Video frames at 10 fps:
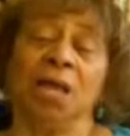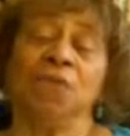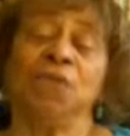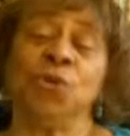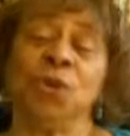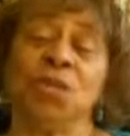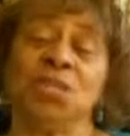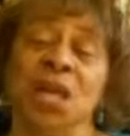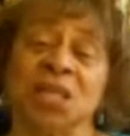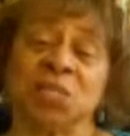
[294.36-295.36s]
If you're a
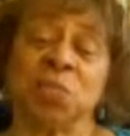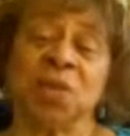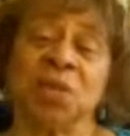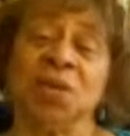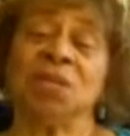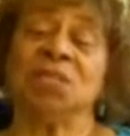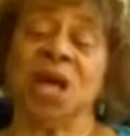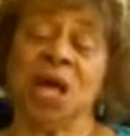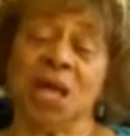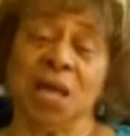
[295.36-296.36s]
taxpayer, as
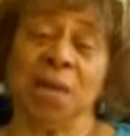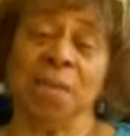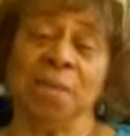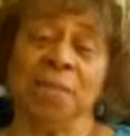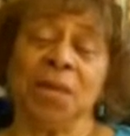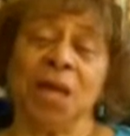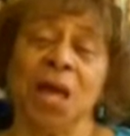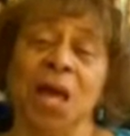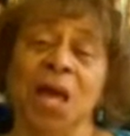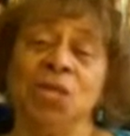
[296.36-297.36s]
I am,
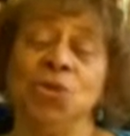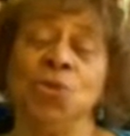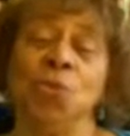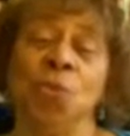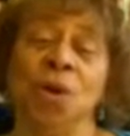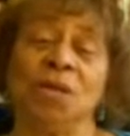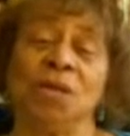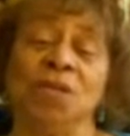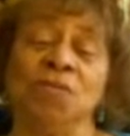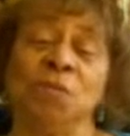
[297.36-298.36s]
You
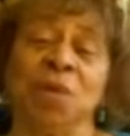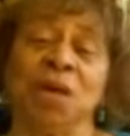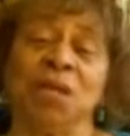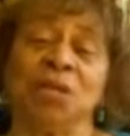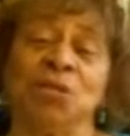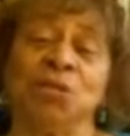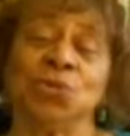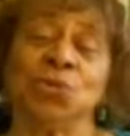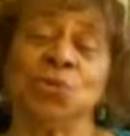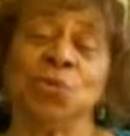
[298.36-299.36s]
want everybody
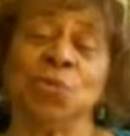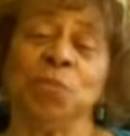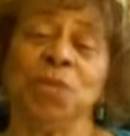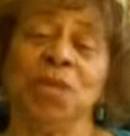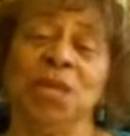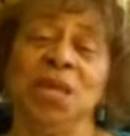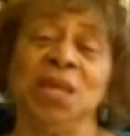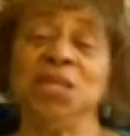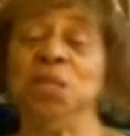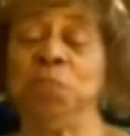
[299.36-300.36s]
to be
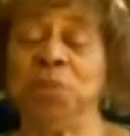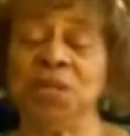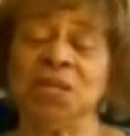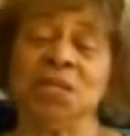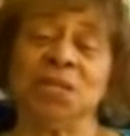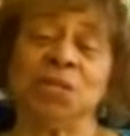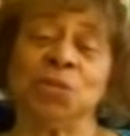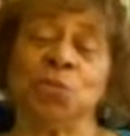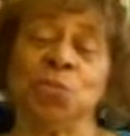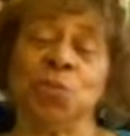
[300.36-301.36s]
independent
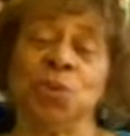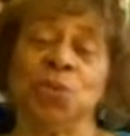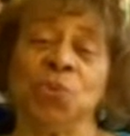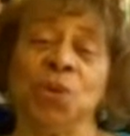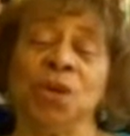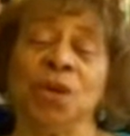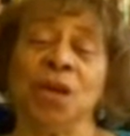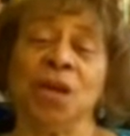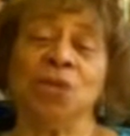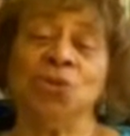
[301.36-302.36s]
to the point
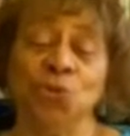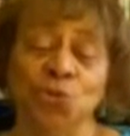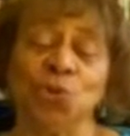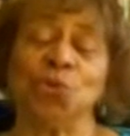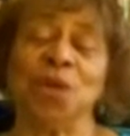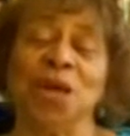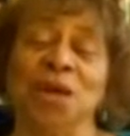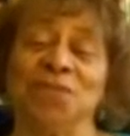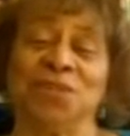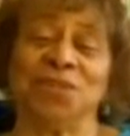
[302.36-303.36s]
where you don't
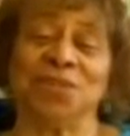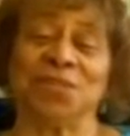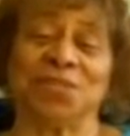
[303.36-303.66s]
have to